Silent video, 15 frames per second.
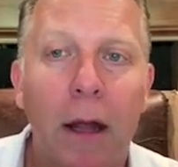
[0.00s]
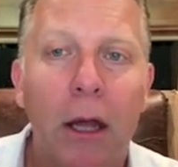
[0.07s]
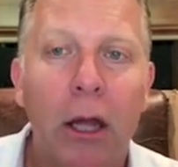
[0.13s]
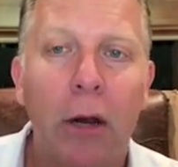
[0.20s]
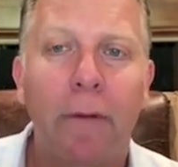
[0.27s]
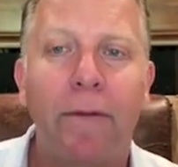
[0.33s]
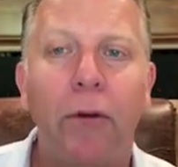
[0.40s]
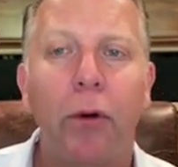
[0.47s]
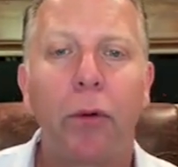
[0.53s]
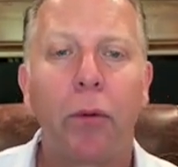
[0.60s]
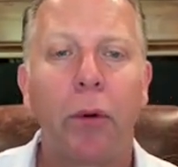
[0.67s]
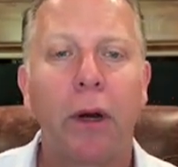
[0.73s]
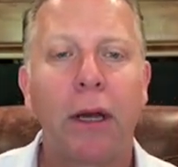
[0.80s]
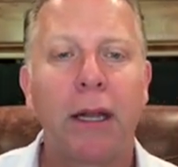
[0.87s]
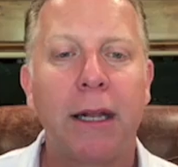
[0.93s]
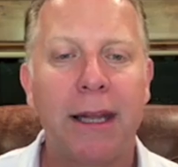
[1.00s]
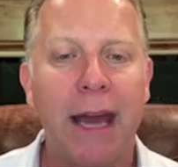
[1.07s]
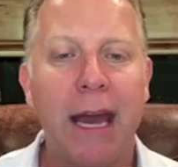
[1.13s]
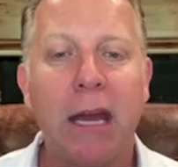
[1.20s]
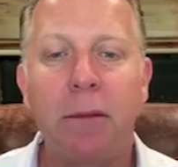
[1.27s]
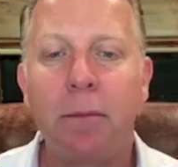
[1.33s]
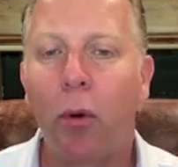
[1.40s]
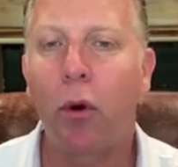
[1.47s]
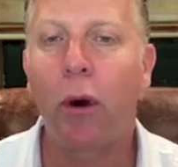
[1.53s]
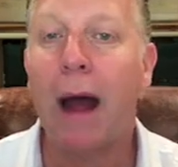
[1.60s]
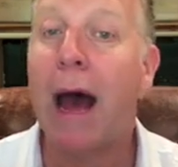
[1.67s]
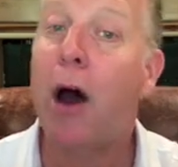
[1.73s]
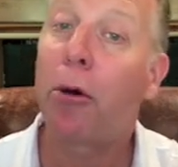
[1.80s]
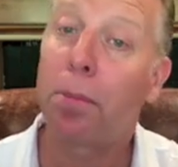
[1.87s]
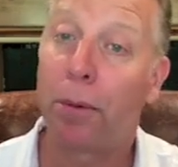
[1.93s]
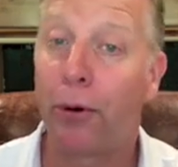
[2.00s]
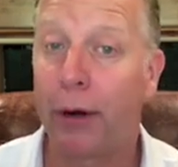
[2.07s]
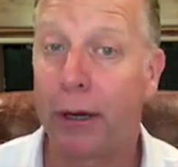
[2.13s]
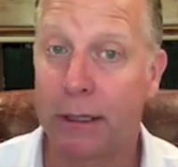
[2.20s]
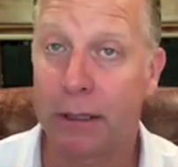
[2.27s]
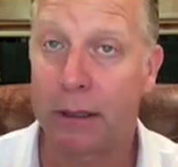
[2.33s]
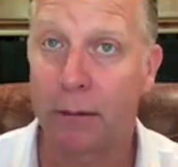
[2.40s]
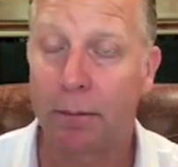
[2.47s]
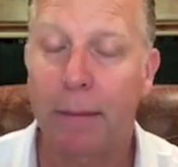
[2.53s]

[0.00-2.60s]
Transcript: You know, if you can gain more output